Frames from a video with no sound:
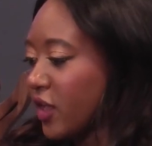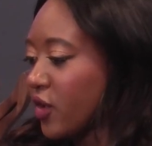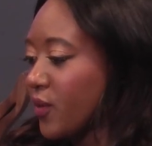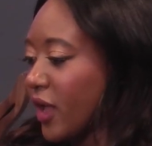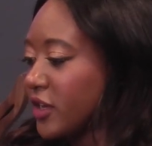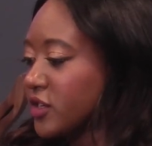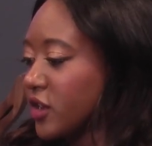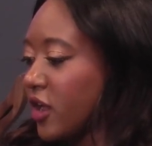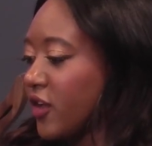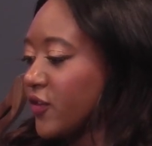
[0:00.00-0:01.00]
a reminder
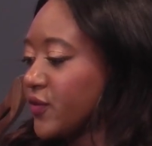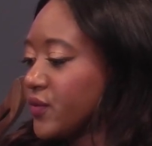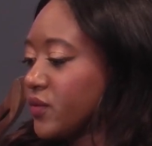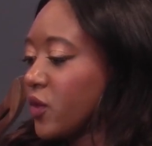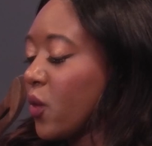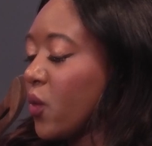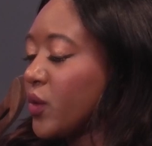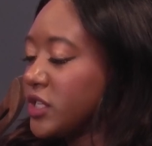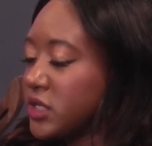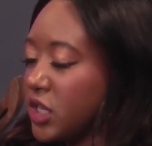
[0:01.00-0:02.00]
of
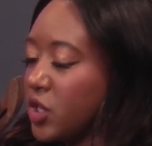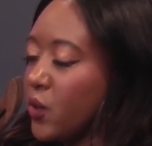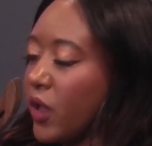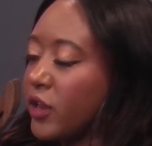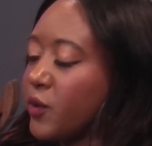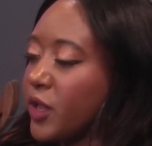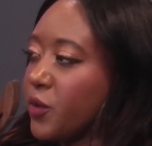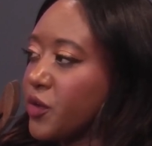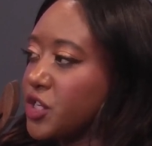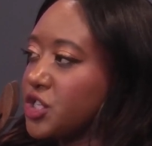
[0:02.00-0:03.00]
we see you and we
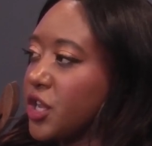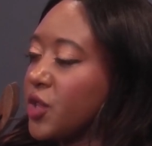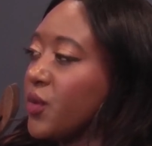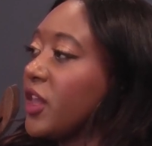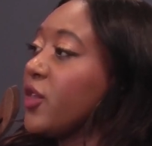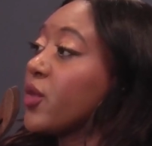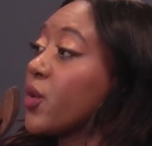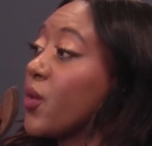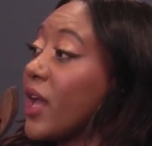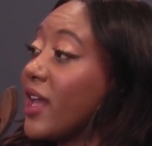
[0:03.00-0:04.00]
appreciate you either
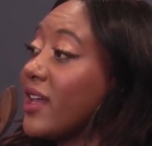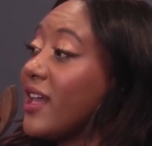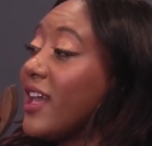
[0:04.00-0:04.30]
way.